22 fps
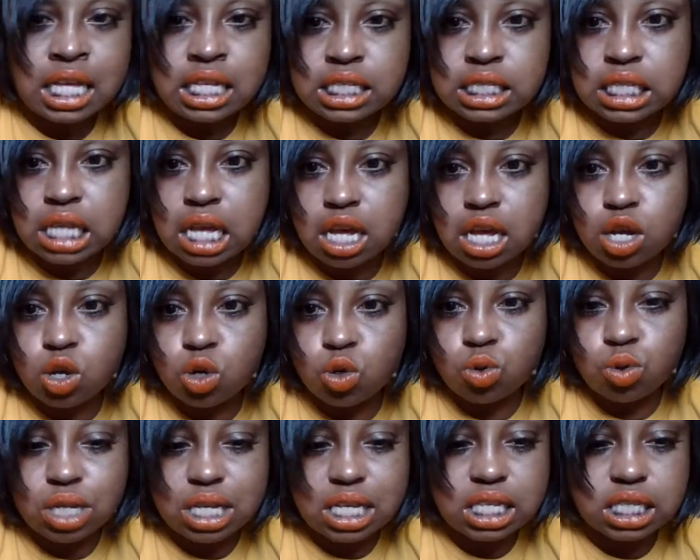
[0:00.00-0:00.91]

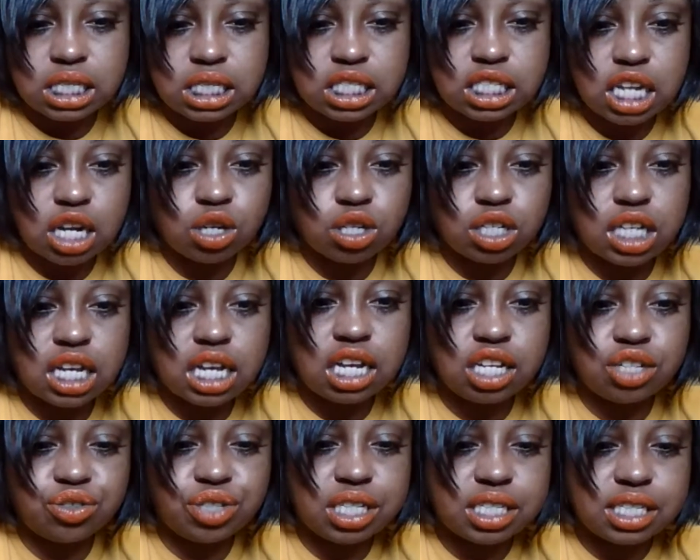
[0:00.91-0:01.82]
So it's certain
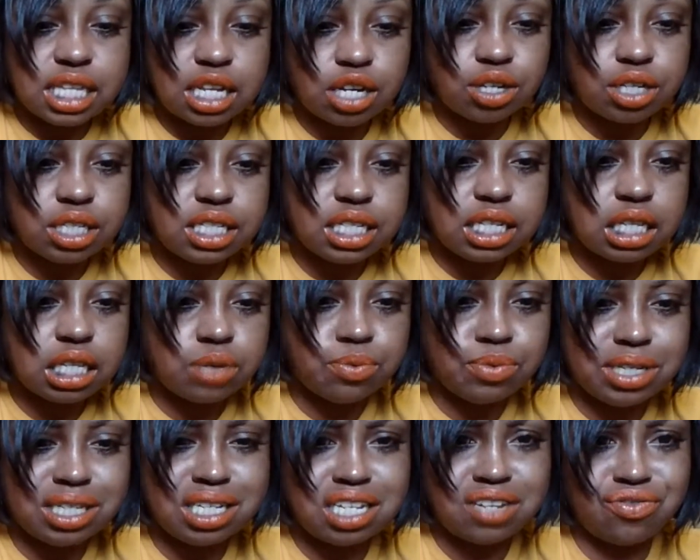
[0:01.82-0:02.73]
countries that are dealing
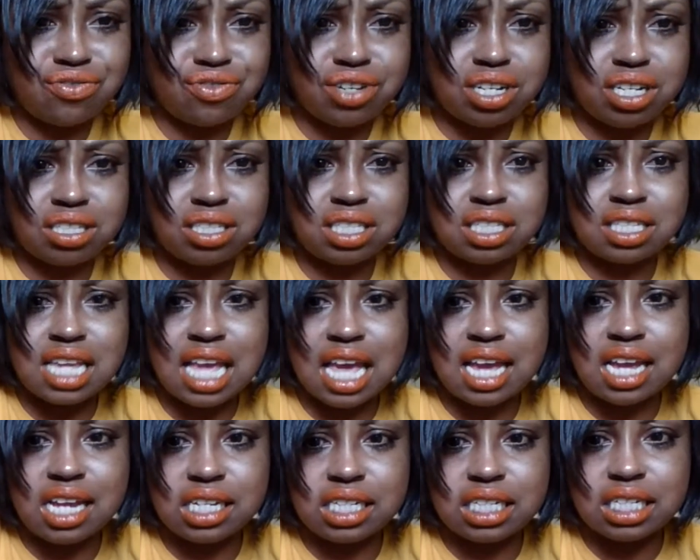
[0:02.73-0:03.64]
with different
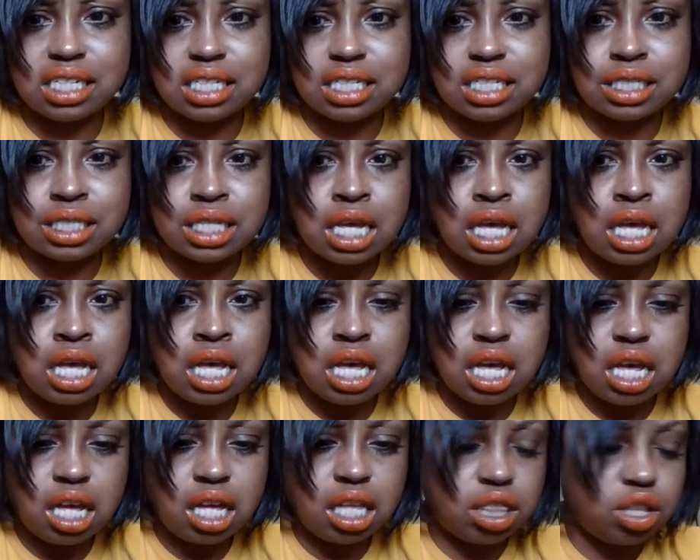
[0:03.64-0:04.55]
stages
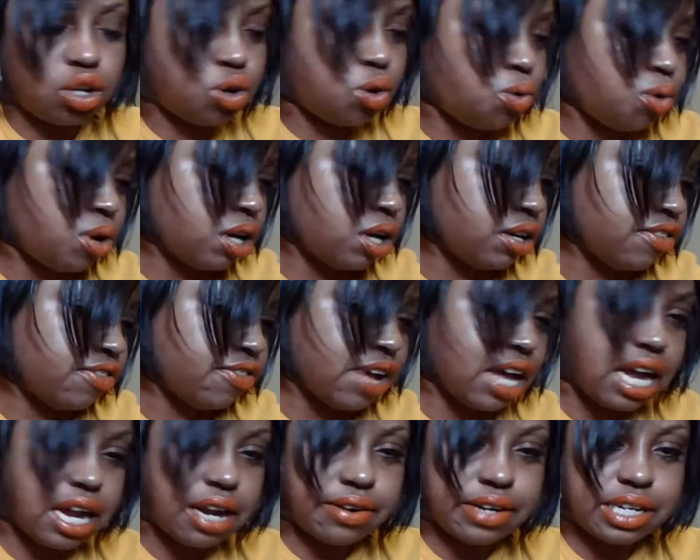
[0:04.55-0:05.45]
of the
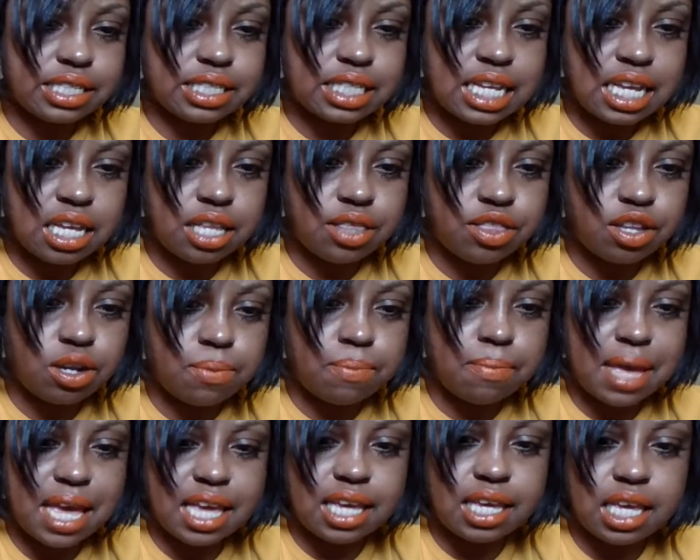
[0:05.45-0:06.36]
coronavirus, and they're
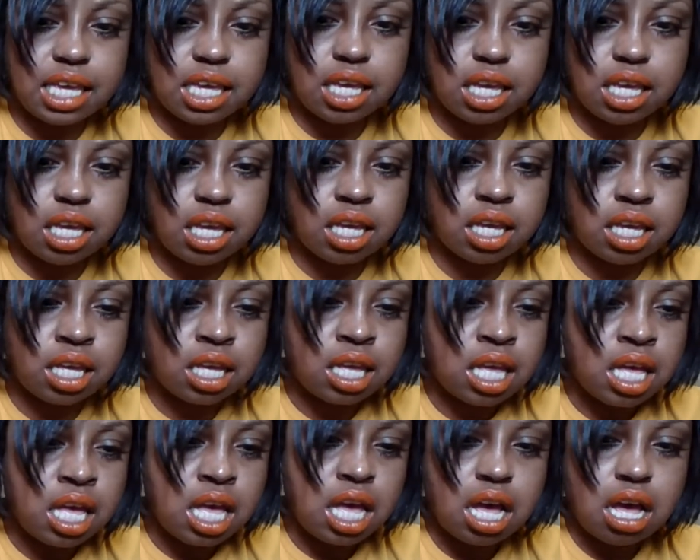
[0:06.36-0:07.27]
making
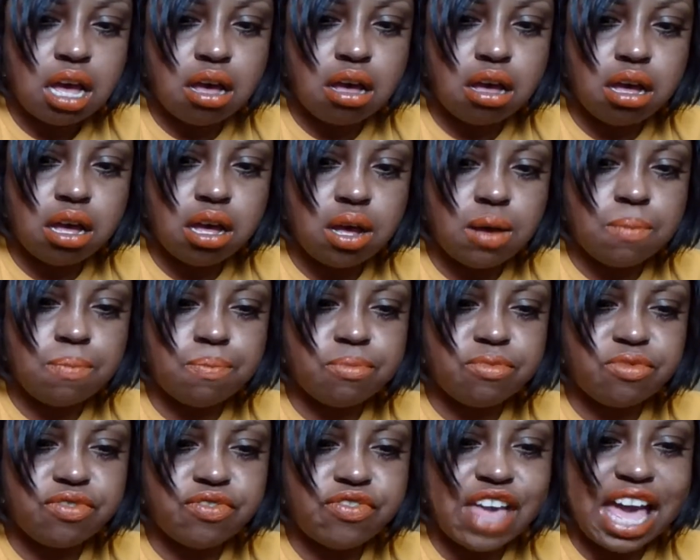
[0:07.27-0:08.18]

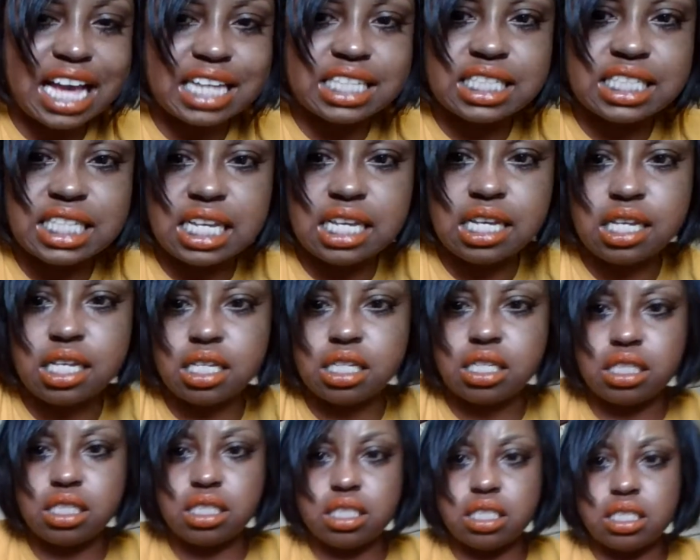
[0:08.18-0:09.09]

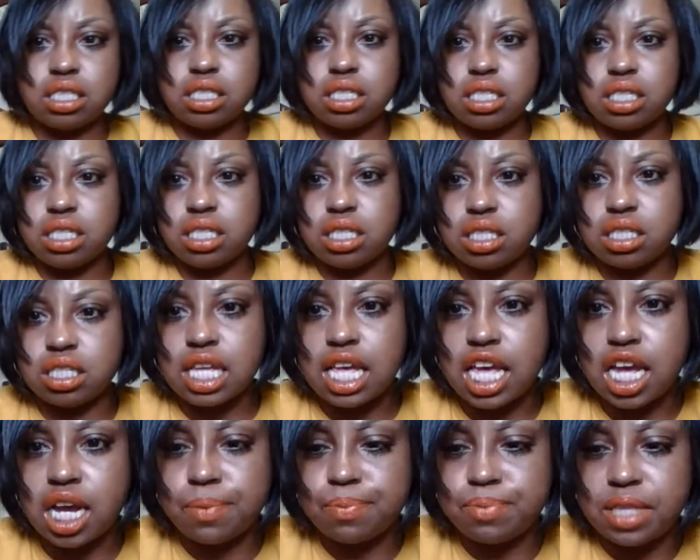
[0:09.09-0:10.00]
vaccines to
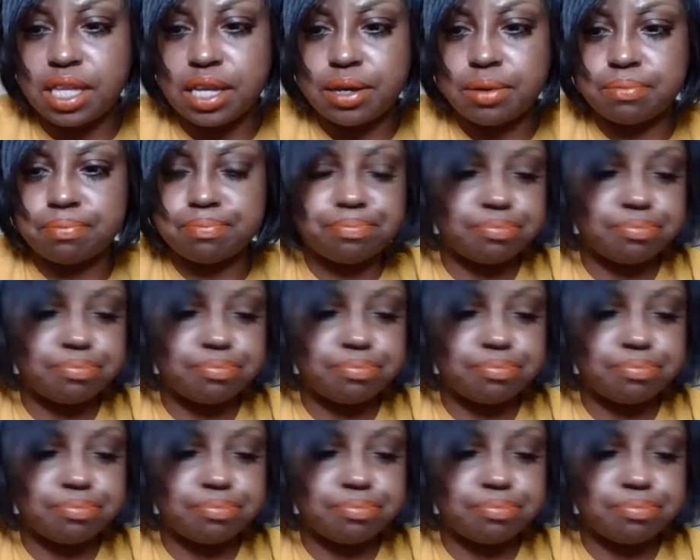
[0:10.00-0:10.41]
help them.